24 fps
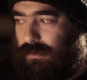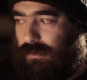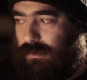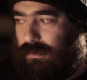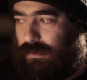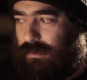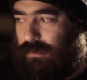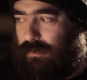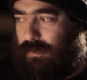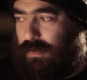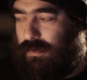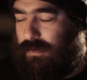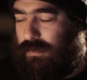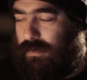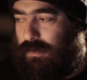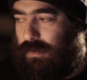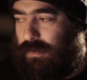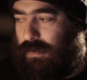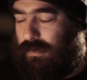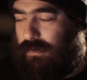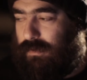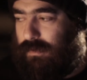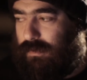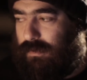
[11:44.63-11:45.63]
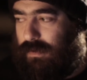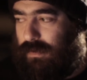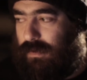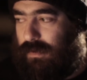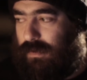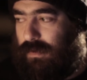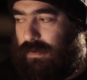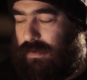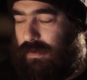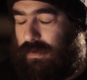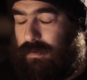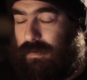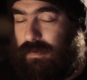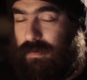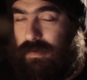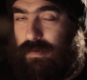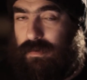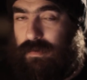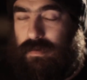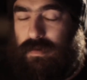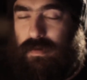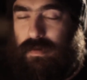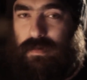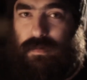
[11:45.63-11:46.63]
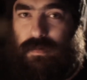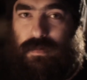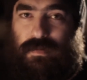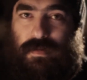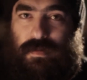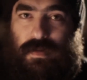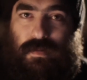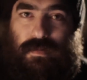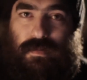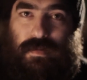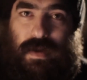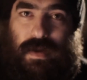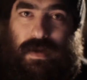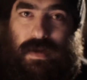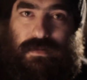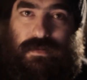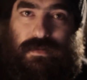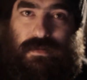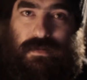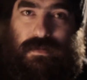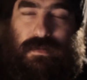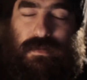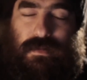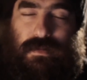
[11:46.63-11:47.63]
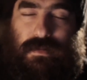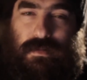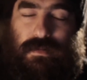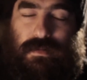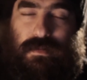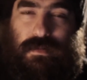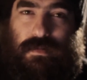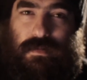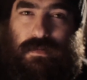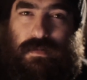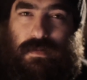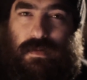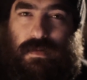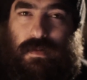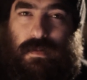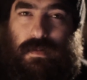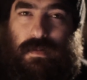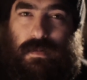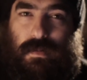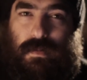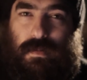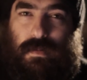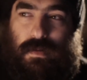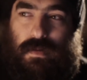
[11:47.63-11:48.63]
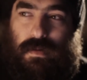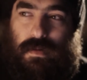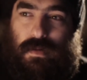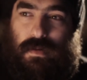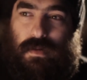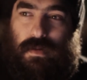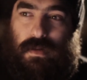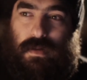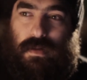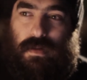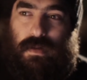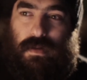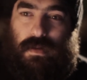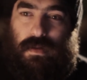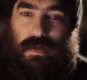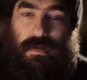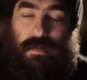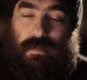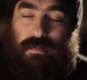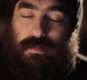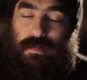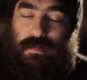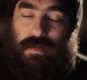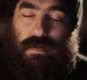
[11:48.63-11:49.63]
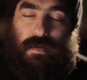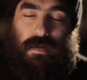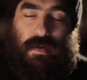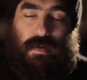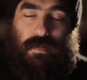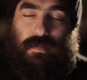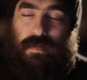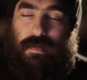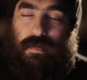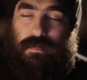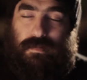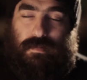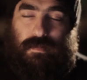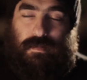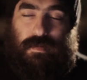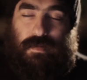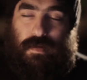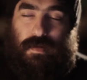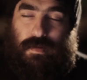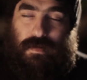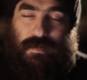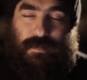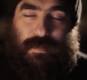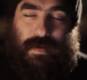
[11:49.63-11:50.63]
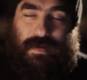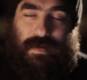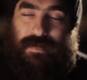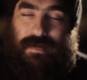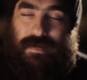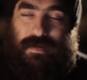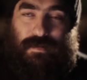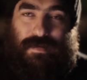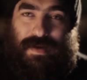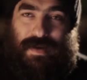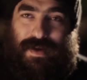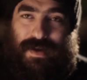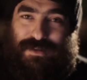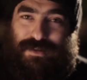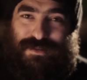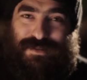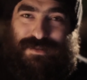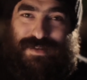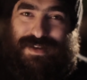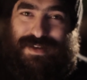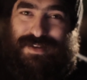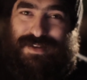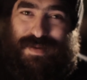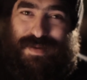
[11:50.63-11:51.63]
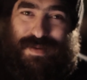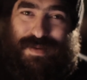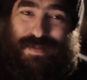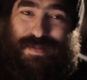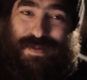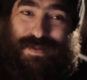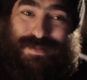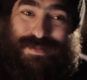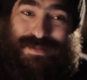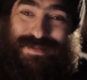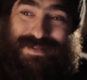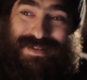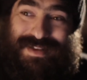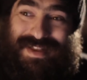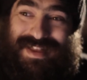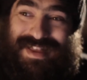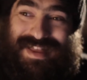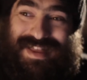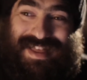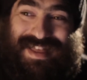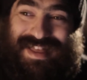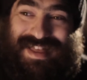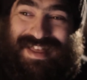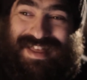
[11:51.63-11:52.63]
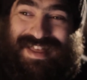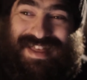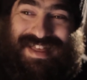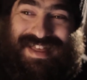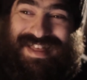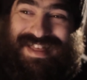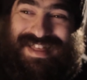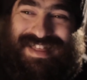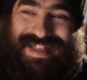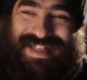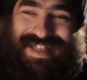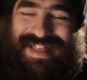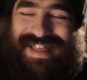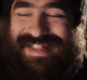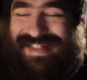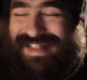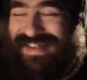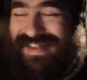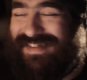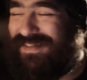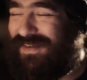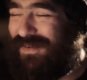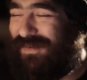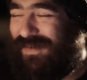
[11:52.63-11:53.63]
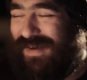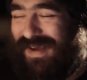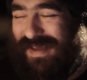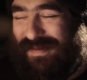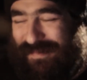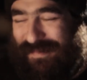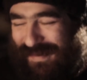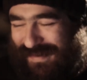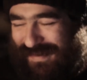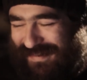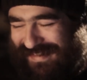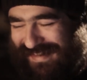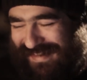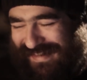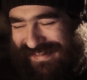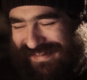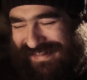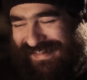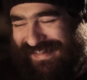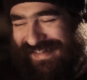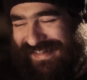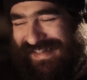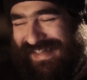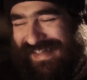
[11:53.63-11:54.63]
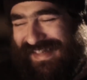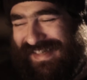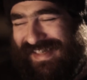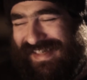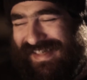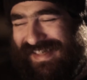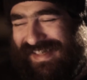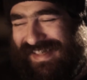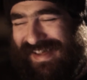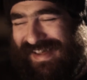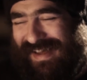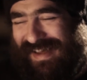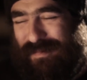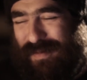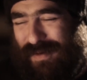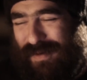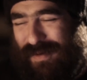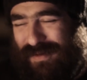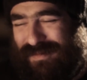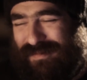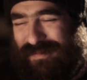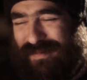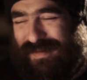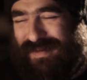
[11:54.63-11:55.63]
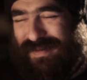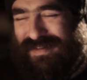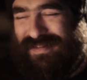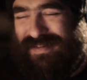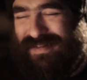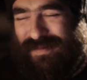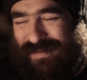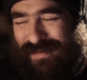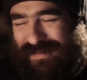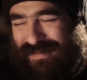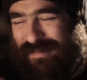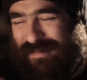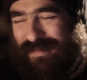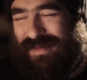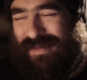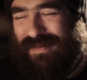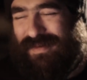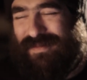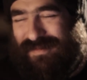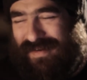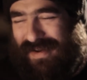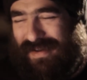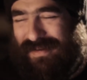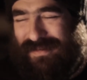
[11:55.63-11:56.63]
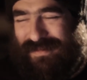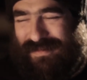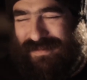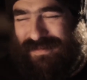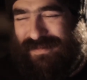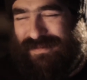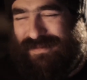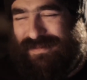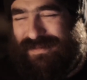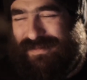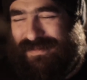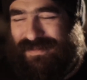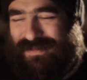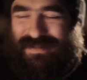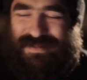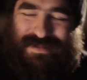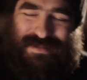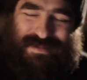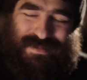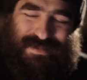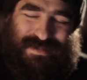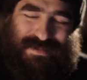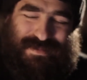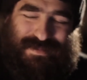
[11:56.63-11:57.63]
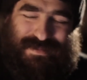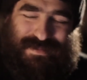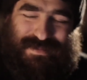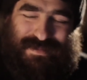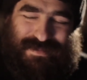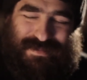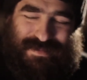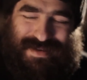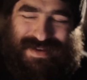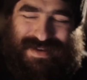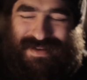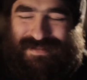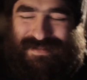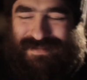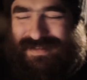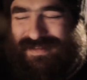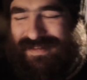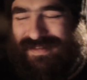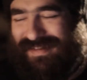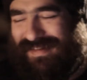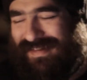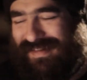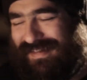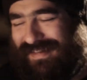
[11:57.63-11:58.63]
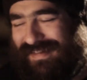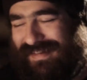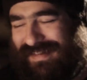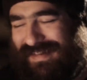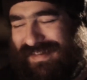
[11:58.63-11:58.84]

there was no reaction to it. So no, I don't expect any reaction to any of my posts. That's not why I post, actually. I post because I want something on record or what have you, and